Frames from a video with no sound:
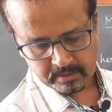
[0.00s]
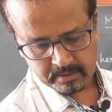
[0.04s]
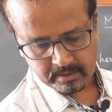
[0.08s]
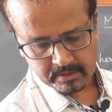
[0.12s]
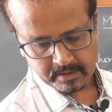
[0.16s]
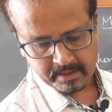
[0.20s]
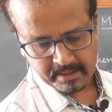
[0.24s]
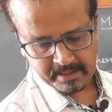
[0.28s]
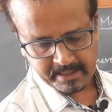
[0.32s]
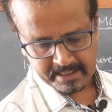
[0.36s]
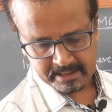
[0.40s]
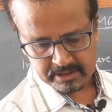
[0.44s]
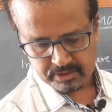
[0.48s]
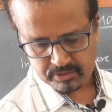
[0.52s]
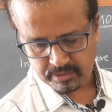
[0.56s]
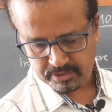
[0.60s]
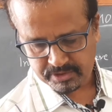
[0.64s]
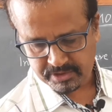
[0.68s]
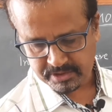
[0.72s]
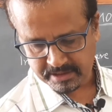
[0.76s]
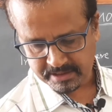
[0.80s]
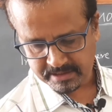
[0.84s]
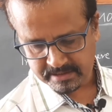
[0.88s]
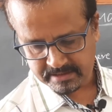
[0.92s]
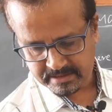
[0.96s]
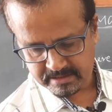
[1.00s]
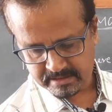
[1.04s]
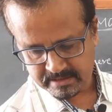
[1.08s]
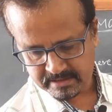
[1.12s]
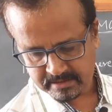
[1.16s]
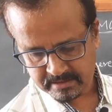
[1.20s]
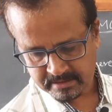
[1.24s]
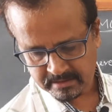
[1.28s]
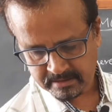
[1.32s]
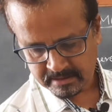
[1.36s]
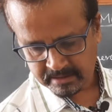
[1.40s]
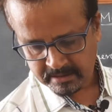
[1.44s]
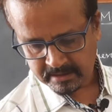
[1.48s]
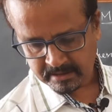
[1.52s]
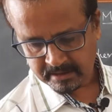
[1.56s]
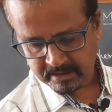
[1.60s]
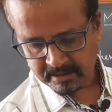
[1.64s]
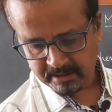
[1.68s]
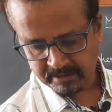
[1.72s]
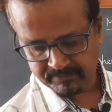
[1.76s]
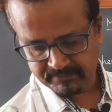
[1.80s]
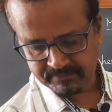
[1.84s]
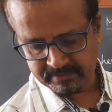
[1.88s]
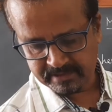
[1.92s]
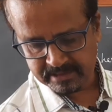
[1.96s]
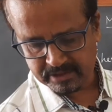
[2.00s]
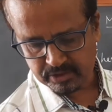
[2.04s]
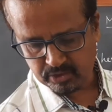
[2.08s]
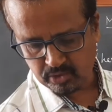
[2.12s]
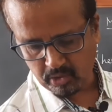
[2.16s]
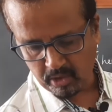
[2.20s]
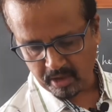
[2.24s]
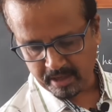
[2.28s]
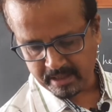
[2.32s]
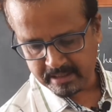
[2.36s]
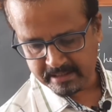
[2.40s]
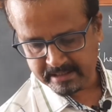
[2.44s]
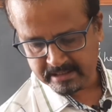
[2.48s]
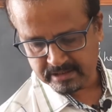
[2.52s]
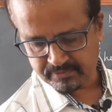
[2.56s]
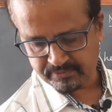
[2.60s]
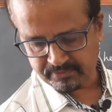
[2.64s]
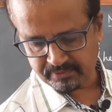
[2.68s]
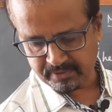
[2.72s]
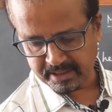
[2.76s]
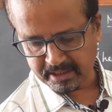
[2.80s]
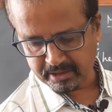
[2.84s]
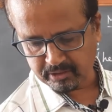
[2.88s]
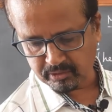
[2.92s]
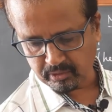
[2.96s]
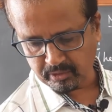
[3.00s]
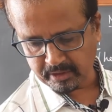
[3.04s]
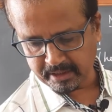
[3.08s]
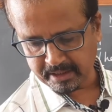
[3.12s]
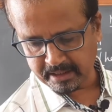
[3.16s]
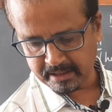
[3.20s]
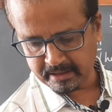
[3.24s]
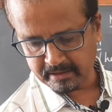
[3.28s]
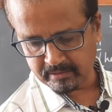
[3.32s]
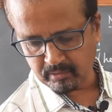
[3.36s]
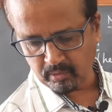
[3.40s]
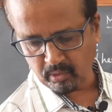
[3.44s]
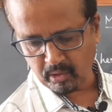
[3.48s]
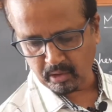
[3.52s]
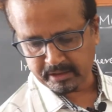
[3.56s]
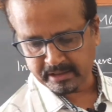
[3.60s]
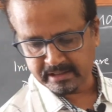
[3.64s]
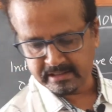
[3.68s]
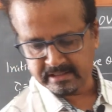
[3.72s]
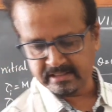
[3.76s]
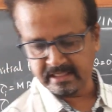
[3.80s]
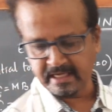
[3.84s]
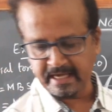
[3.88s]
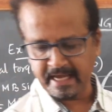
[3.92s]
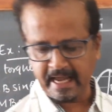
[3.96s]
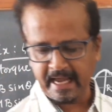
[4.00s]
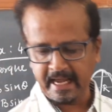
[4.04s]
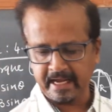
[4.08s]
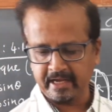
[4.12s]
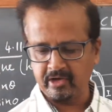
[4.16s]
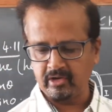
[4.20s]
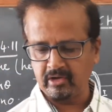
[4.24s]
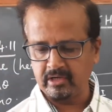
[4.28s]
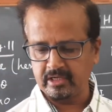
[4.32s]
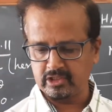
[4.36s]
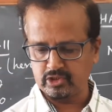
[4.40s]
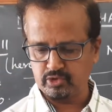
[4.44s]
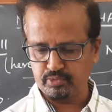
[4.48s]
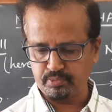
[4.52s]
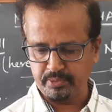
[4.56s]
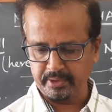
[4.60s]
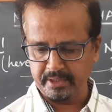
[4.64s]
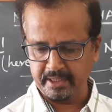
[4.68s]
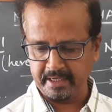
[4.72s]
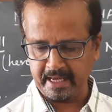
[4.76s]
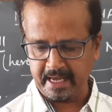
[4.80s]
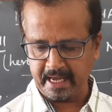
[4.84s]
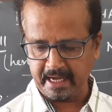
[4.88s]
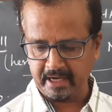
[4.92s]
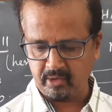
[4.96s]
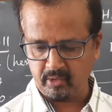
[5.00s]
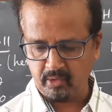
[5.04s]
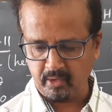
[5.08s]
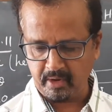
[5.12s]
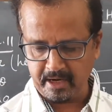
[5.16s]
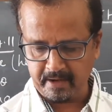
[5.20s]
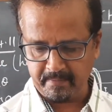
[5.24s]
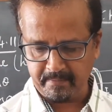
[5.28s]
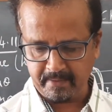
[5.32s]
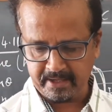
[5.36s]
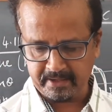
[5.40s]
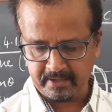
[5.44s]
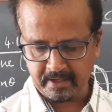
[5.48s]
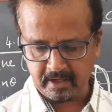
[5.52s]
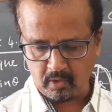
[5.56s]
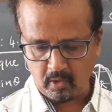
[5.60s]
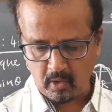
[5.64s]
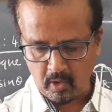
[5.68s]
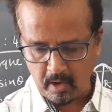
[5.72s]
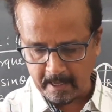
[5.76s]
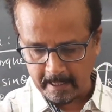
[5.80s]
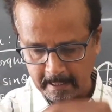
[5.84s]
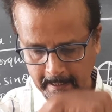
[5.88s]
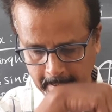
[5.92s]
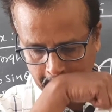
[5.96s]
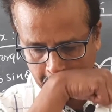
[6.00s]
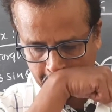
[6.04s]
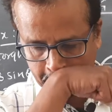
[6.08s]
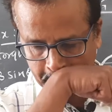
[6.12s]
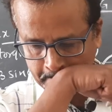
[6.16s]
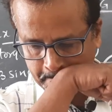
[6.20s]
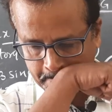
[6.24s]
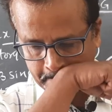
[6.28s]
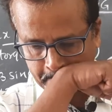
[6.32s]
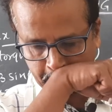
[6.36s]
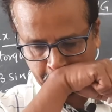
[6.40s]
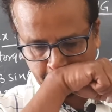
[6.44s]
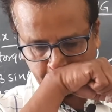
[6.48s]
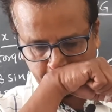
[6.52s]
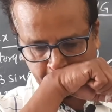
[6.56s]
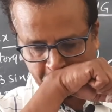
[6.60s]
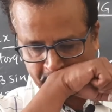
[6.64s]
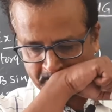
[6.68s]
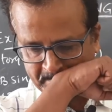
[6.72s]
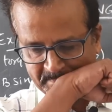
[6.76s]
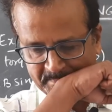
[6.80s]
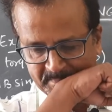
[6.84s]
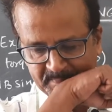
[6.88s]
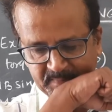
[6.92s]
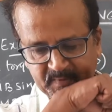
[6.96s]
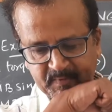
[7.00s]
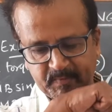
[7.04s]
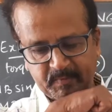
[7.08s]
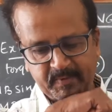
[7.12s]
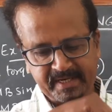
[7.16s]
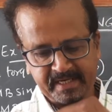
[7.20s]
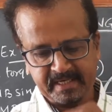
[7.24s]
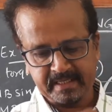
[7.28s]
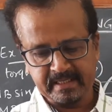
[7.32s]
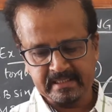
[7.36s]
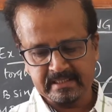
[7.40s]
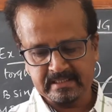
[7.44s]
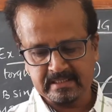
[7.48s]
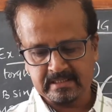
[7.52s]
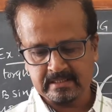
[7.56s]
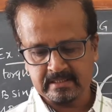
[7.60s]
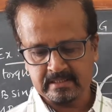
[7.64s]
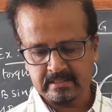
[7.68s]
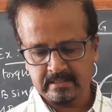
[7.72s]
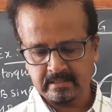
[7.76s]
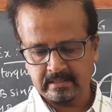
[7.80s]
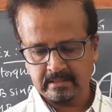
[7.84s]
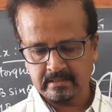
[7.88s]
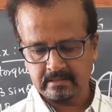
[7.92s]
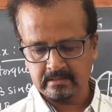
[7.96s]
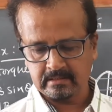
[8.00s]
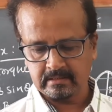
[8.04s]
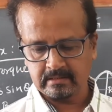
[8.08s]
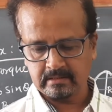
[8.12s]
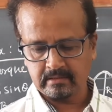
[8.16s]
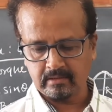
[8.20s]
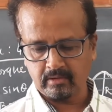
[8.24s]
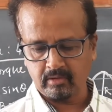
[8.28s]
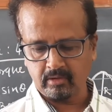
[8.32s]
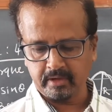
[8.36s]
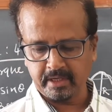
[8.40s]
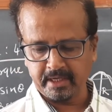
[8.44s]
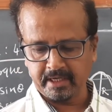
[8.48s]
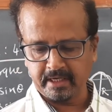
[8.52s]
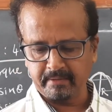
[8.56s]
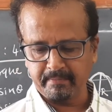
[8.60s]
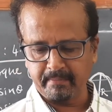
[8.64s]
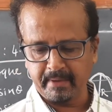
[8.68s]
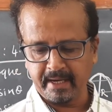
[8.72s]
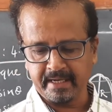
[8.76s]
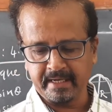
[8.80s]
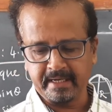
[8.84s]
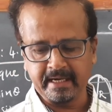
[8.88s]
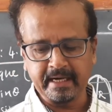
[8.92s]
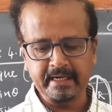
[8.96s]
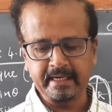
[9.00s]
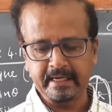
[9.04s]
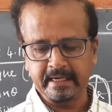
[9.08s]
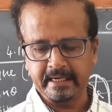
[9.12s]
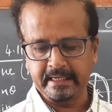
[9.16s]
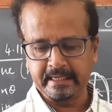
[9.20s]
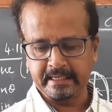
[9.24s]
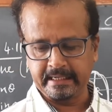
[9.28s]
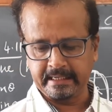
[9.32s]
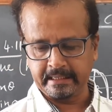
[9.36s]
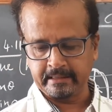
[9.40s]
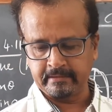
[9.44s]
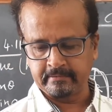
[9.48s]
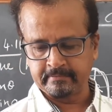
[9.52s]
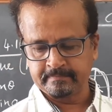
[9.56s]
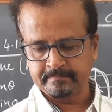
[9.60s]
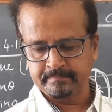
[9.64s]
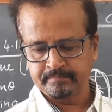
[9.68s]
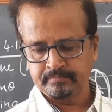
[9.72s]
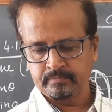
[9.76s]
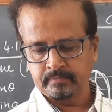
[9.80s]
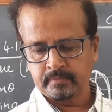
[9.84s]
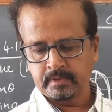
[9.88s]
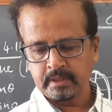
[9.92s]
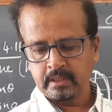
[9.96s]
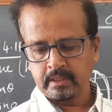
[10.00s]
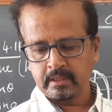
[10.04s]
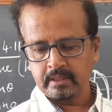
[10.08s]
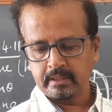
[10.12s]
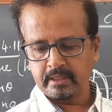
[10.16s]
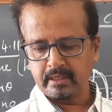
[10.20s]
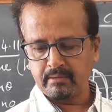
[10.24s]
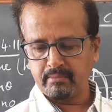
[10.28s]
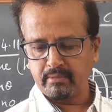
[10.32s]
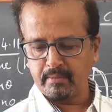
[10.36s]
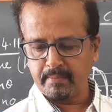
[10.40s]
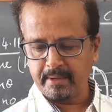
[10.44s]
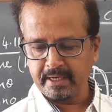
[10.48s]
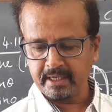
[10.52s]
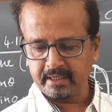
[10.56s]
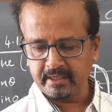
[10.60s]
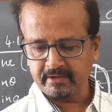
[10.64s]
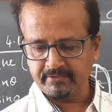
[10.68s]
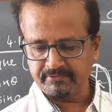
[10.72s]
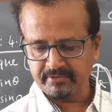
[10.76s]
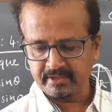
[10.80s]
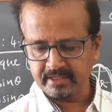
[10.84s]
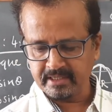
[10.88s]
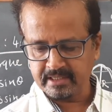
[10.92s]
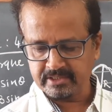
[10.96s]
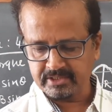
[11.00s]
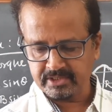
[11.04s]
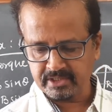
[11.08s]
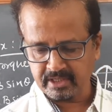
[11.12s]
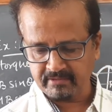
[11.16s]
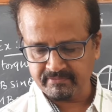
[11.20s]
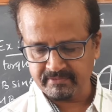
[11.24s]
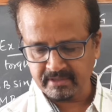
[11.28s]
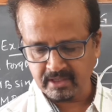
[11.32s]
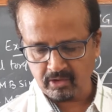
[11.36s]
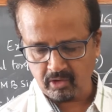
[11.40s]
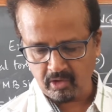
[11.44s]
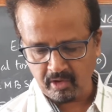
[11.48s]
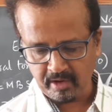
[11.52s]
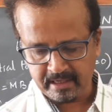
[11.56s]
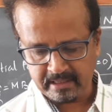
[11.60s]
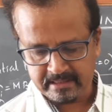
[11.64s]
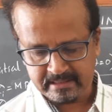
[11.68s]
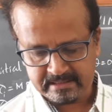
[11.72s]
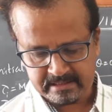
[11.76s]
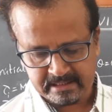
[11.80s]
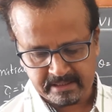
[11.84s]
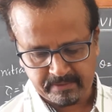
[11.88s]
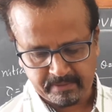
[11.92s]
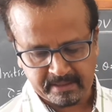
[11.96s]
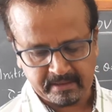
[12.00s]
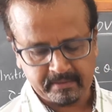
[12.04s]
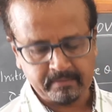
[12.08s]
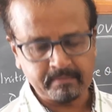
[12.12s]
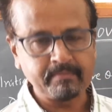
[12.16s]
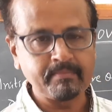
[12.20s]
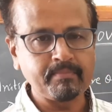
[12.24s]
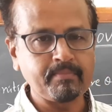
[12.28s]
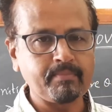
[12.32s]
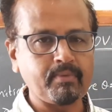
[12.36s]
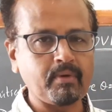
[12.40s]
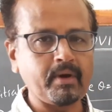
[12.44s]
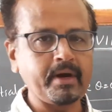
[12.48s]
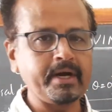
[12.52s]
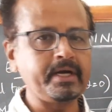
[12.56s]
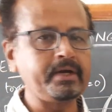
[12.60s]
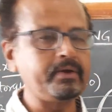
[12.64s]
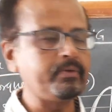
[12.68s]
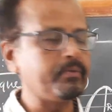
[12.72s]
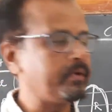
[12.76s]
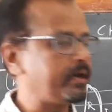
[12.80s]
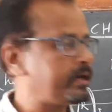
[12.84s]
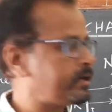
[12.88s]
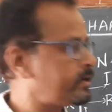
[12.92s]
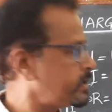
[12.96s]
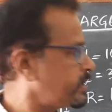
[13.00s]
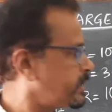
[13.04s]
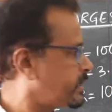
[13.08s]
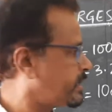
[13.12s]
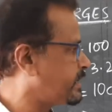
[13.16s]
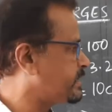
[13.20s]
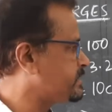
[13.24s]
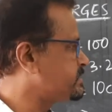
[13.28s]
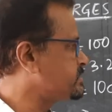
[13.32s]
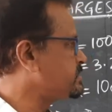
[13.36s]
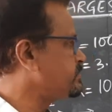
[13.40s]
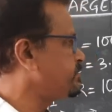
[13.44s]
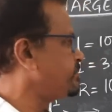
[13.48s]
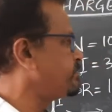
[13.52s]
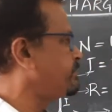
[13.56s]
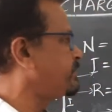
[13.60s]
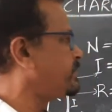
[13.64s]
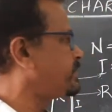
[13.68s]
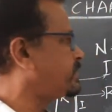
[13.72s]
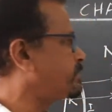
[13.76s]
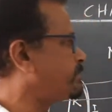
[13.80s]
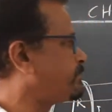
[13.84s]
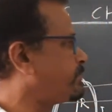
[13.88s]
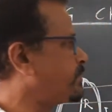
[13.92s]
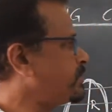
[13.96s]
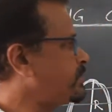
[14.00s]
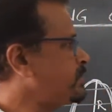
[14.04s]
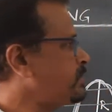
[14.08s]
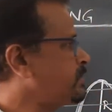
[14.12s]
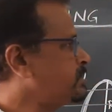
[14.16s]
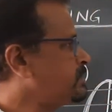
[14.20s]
the next question is, if this coil is free to rotate, what is the angular speed acquired by the coil when it is rotated by 90 degree? The moment of inertia of the coil is given 0.1 kg meter per